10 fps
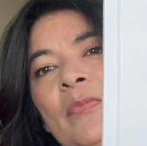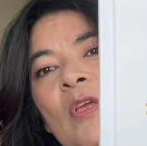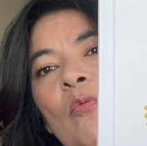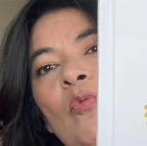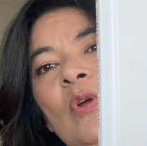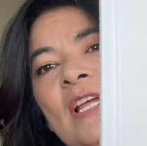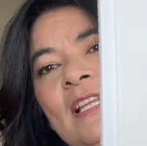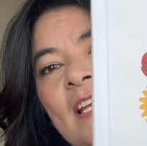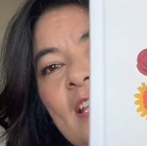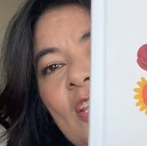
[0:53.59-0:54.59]

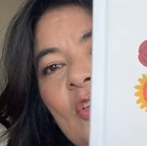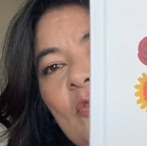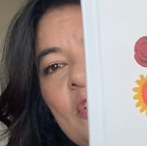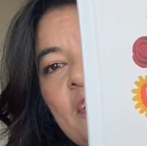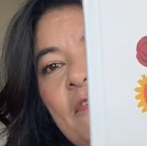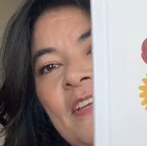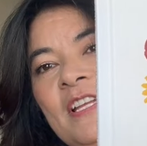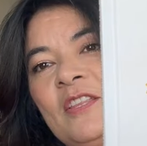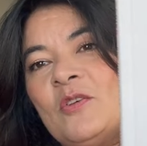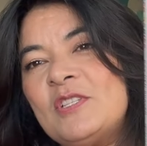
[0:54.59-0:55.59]
really cute to fit
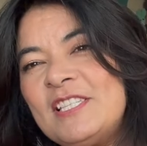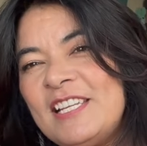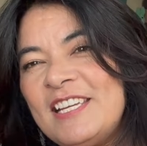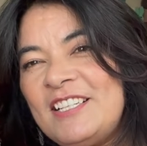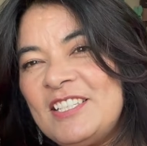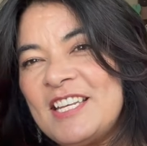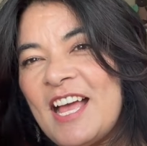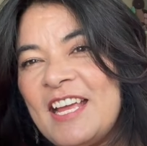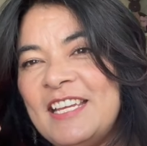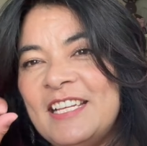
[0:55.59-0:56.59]
in those little
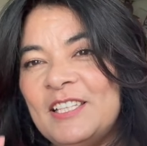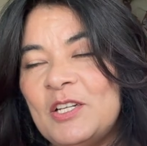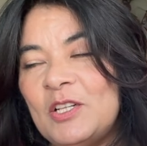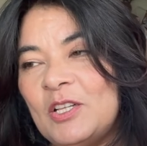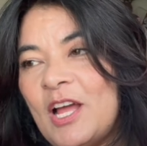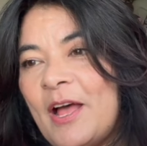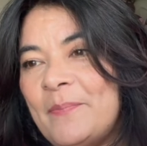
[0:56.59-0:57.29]
tiny little